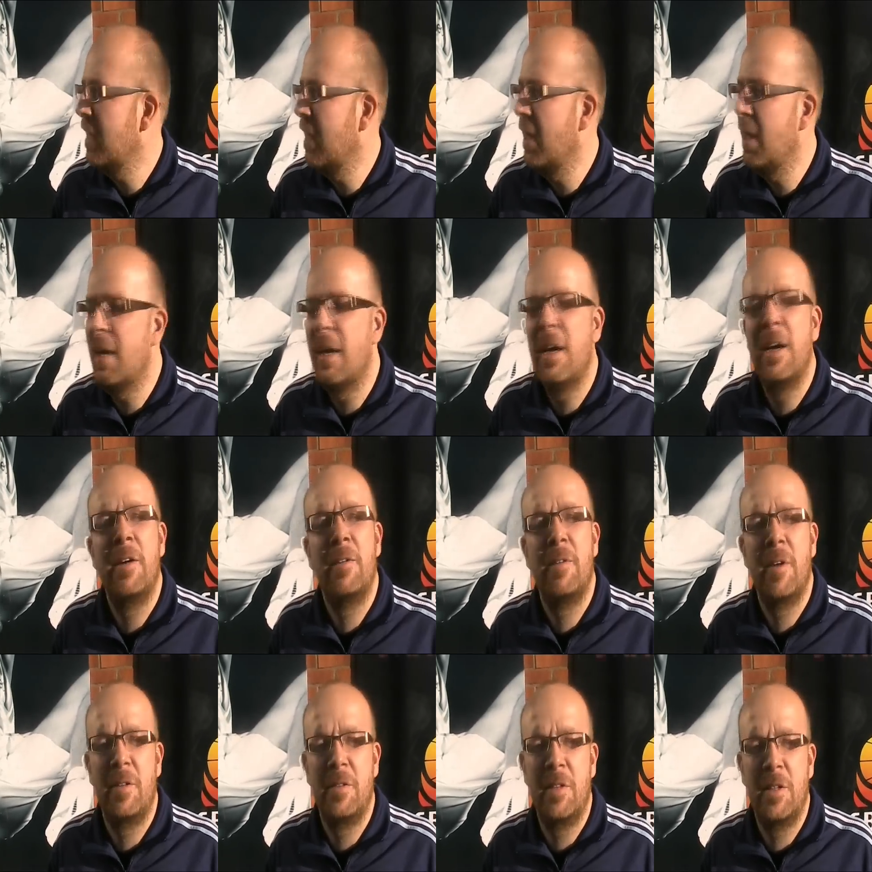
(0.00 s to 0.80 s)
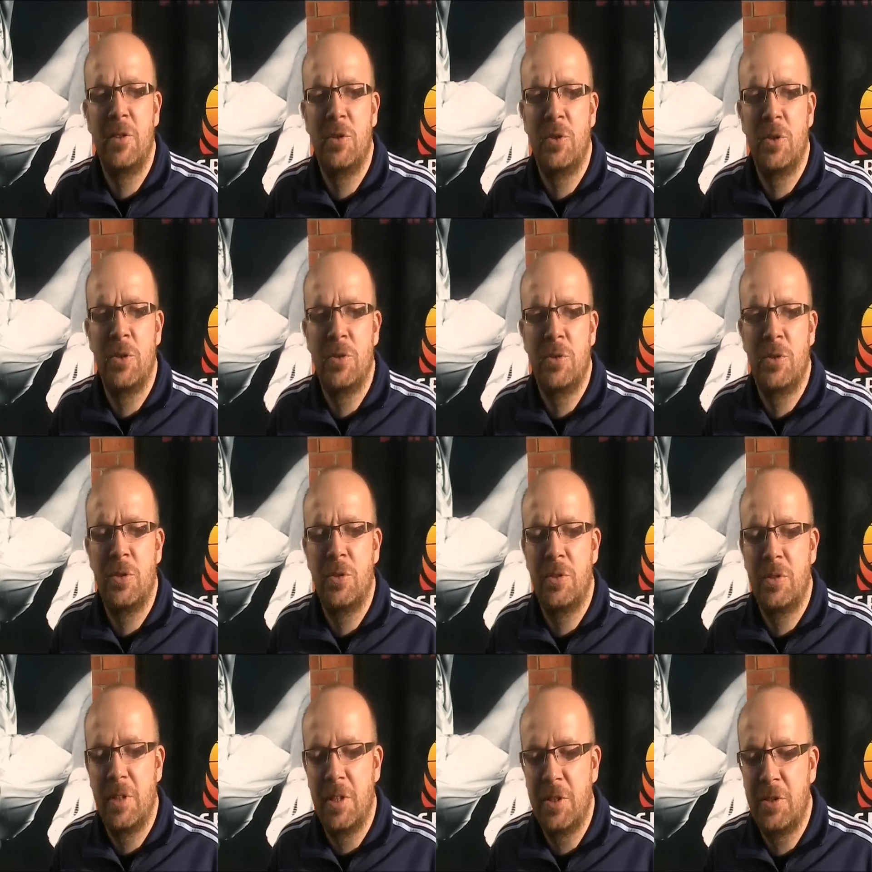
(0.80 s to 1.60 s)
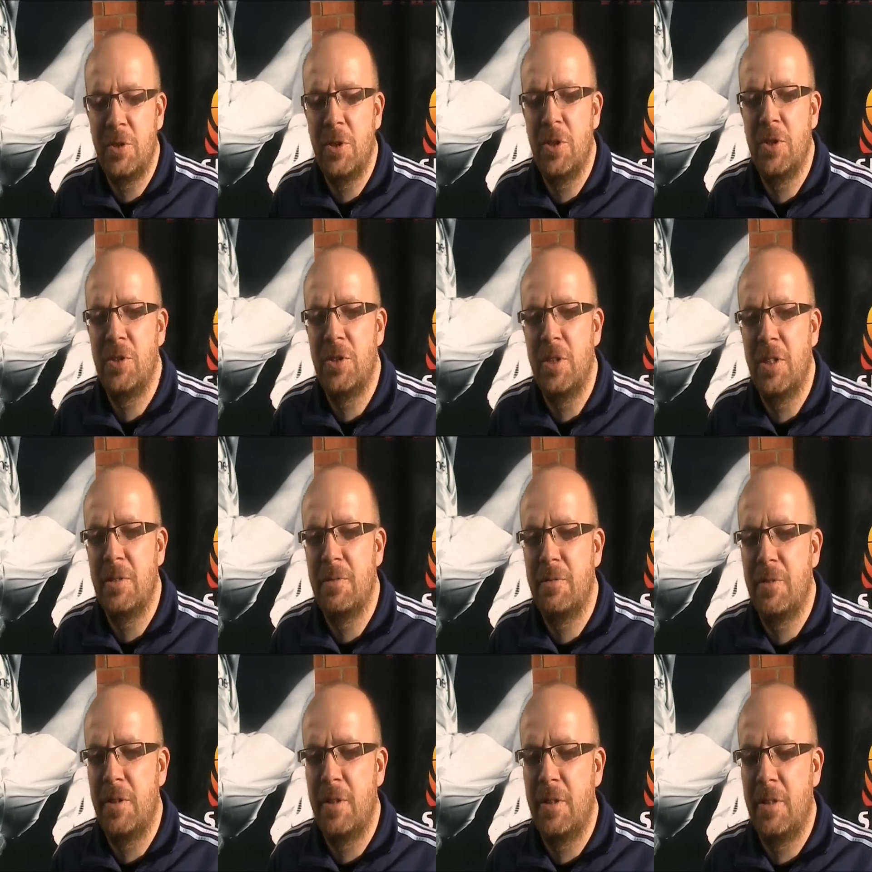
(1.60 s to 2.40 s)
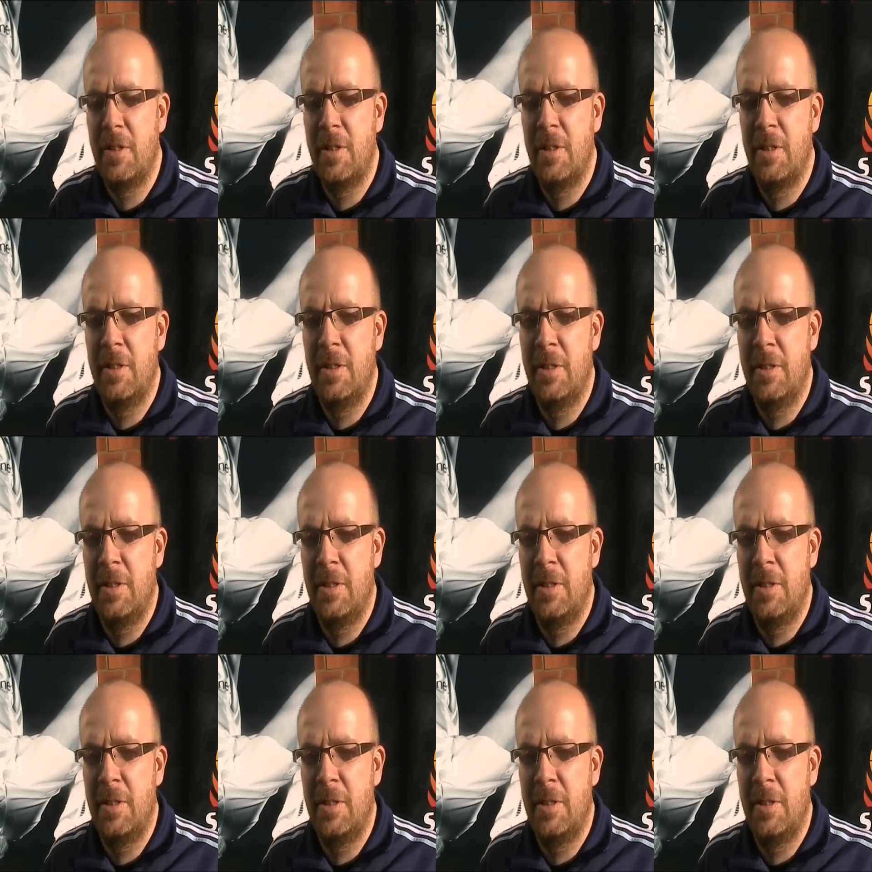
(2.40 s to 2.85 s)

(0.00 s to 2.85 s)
I've had this jersey on for